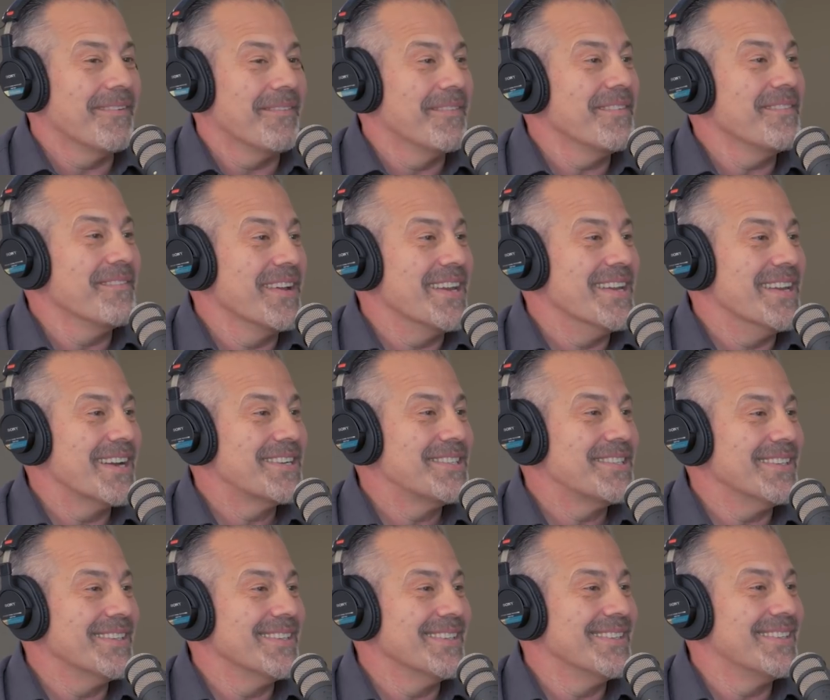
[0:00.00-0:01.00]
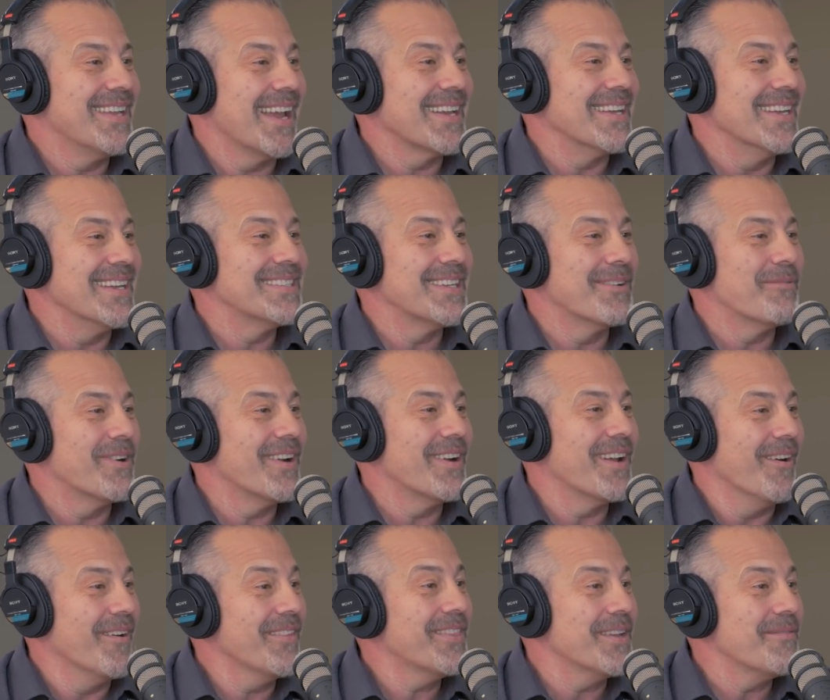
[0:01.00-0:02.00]
re- reduction techniques that weren't
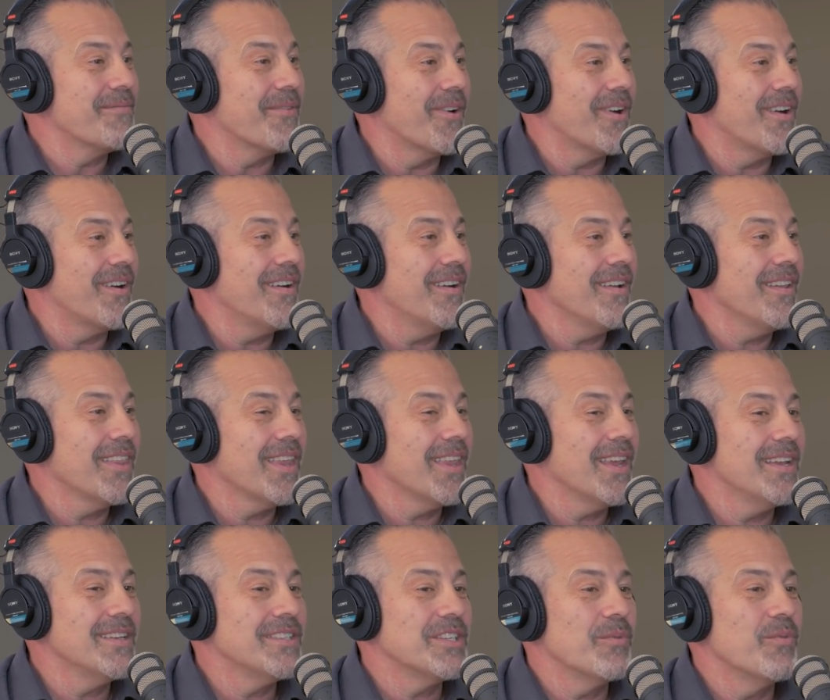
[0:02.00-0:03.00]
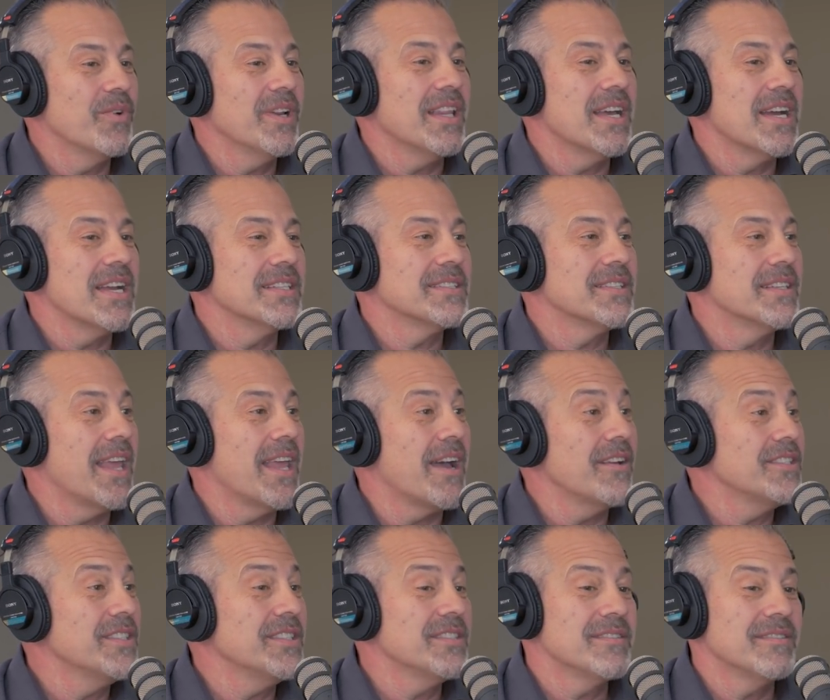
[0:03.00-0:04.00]
healthy for her, right. then she realized now
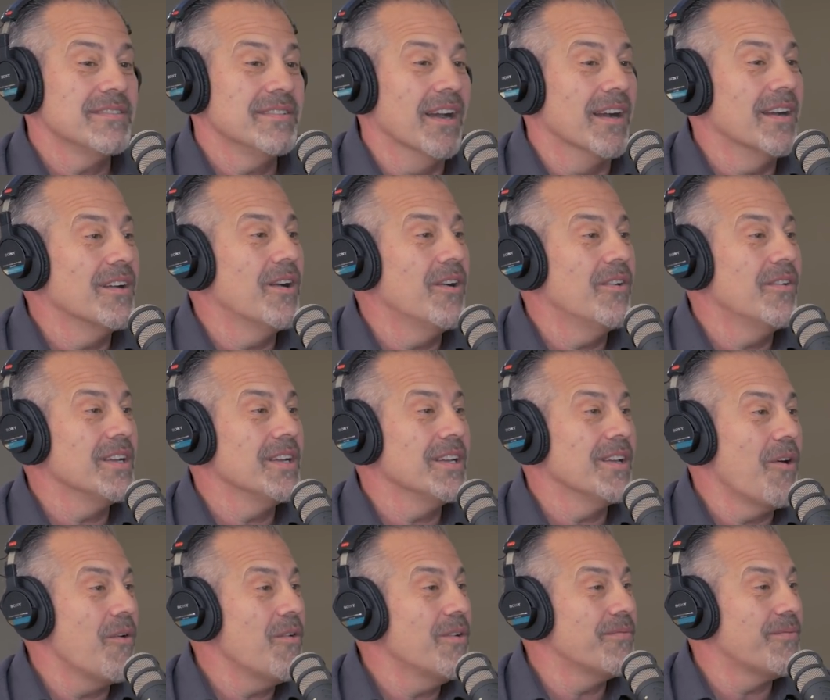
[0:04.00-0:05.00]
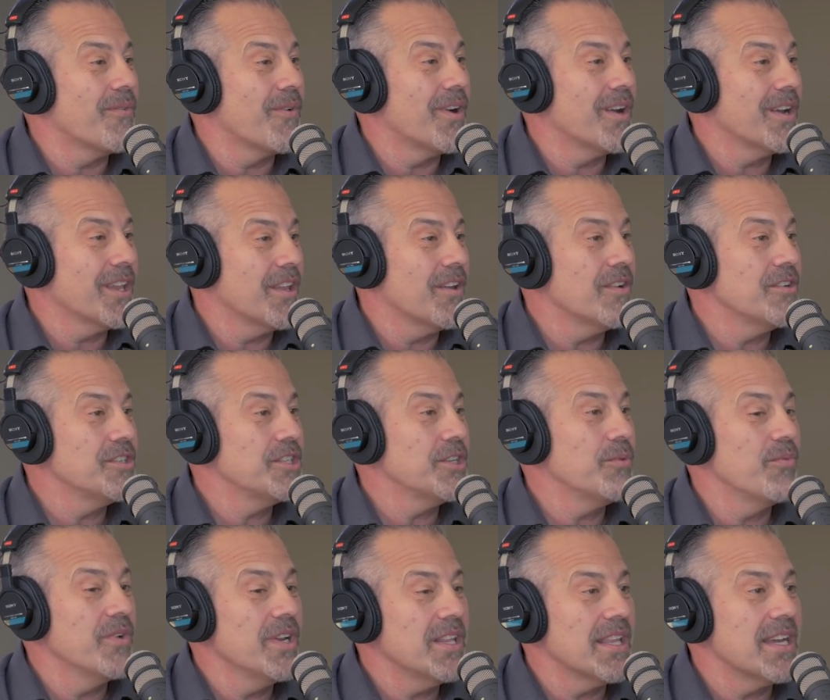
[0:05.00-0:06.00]
she's gung ho and going for it. You know, right. she
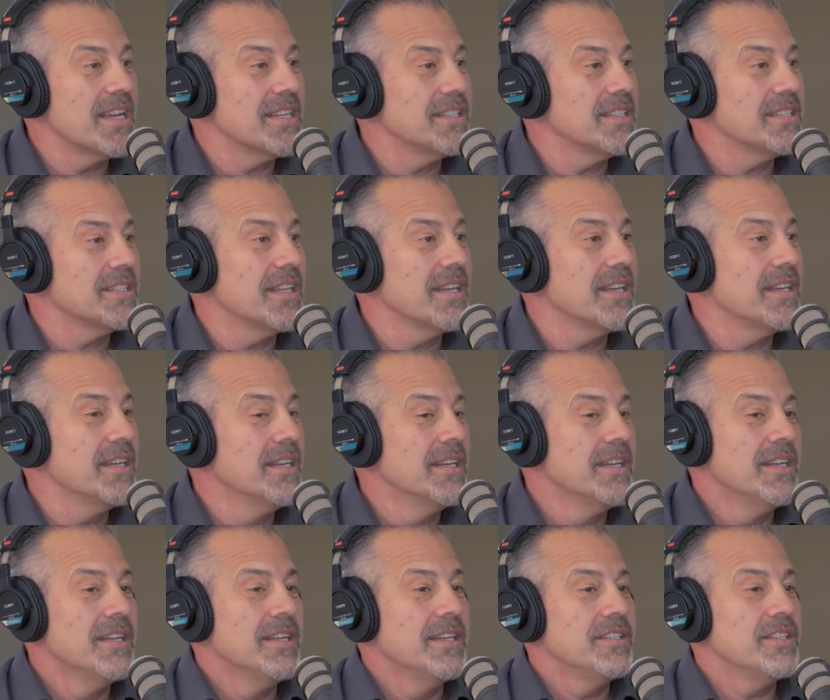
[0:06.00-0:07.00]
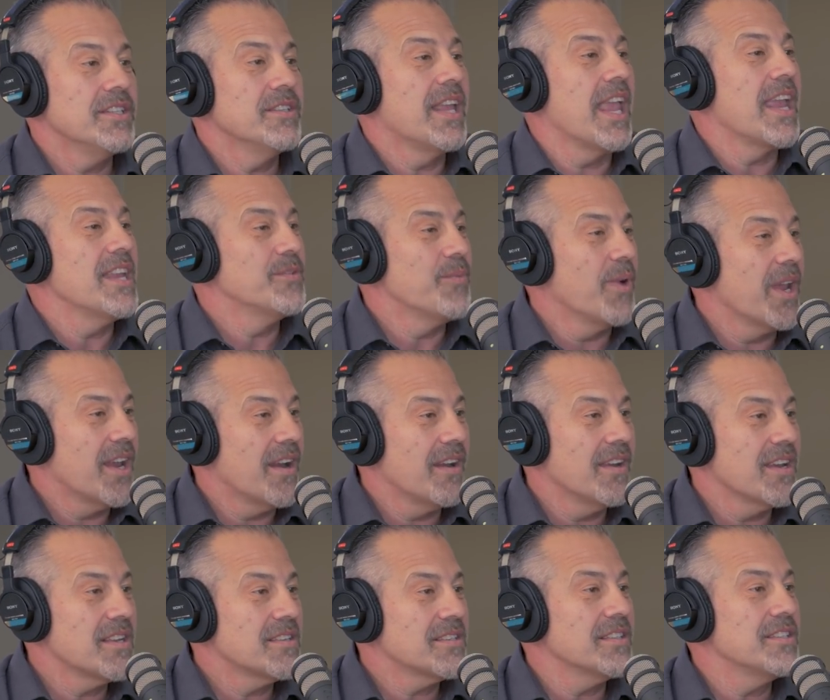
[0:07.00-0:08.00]
realizes that she gains weight on
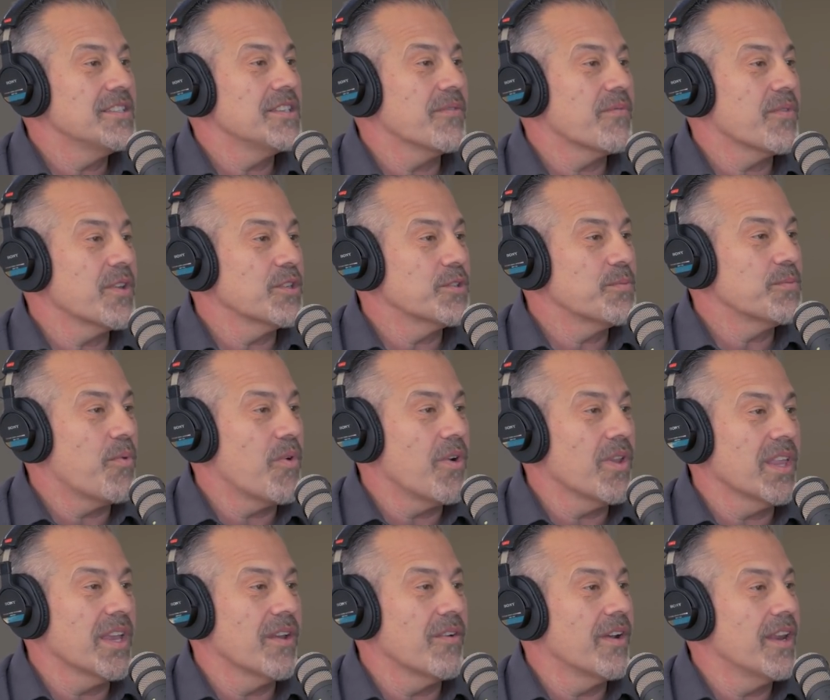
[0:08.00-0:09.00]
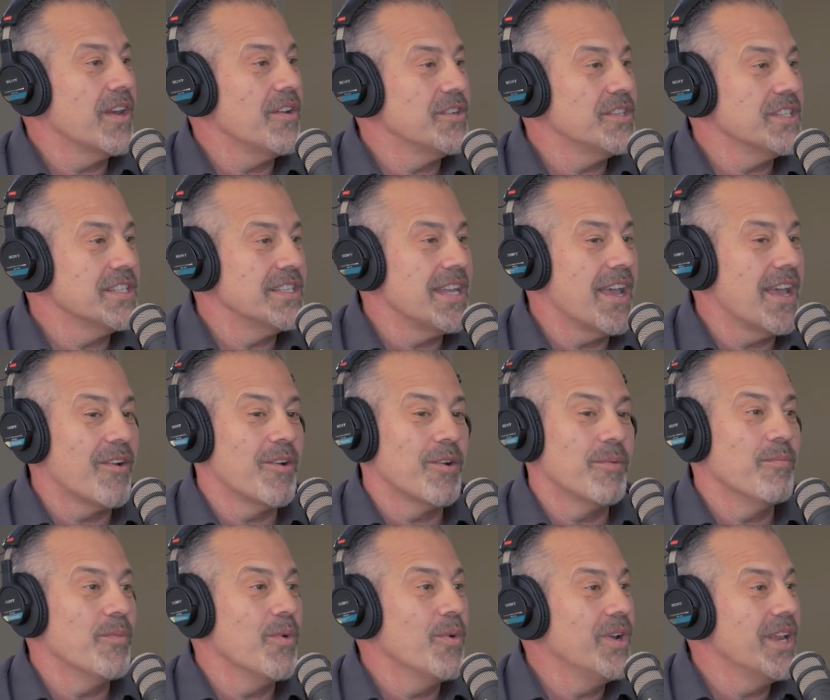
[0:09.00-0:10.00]
insulin, she feels poorly, her energy's down, her
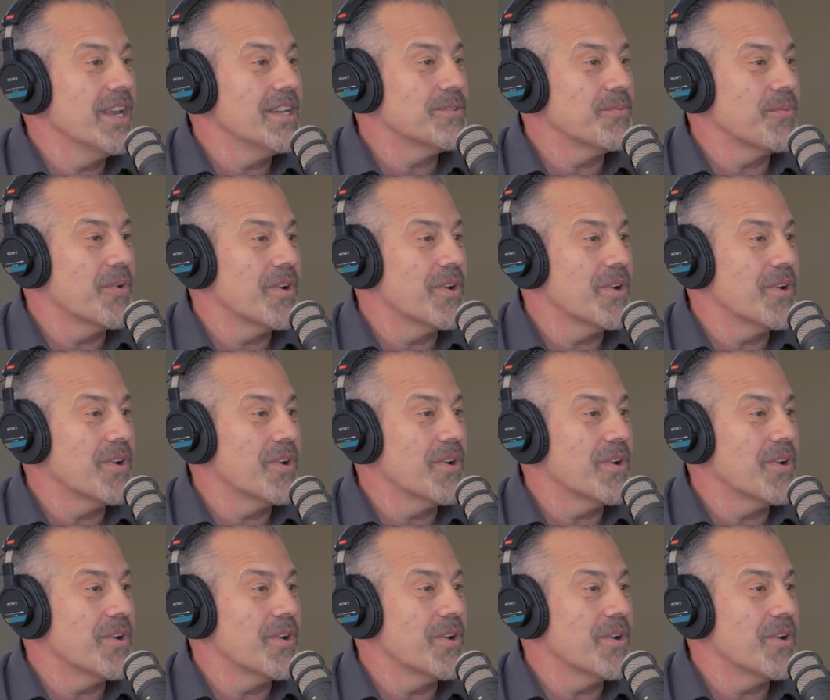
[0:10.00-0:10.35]
mood gets